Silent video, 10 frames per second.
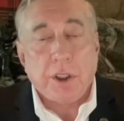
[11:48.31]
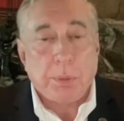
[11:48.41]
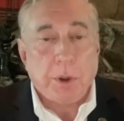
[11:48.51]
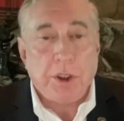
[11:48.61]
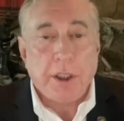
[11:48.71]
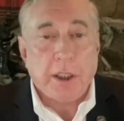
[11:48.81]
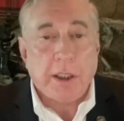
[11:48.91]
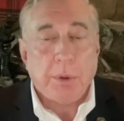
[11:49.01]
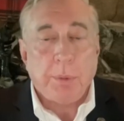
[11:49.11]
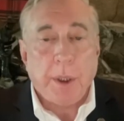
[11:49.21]
particularly
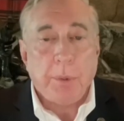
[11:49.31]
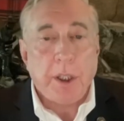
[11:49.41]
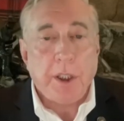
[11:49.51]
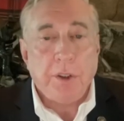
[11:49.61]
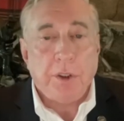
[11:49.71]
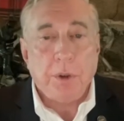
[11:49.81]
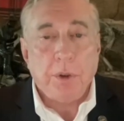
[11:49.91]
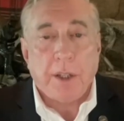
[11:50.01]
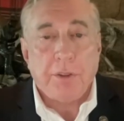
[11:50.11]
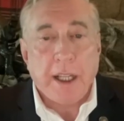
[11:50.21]
when we went
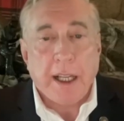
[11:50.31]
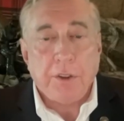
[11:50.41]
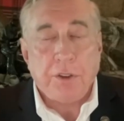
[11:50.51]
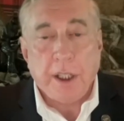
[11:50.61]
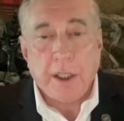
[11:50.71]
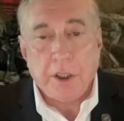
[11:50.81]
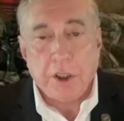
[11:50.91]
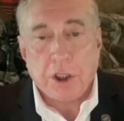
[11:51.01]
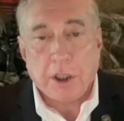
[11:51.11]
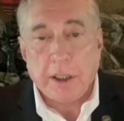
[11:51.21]
into Afghanistan
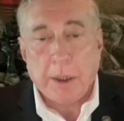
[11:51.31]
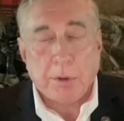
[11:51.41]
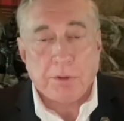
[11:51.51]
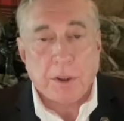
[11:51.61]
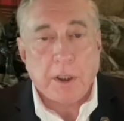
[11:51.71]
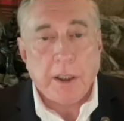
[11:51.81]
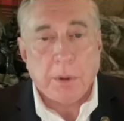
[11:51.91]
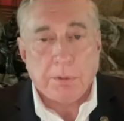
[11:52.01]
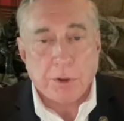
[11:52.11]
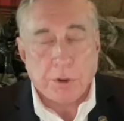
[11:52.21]
initially. They were very
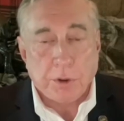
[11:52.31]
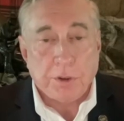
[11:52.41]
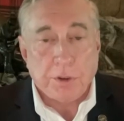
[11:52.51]
helpful to us.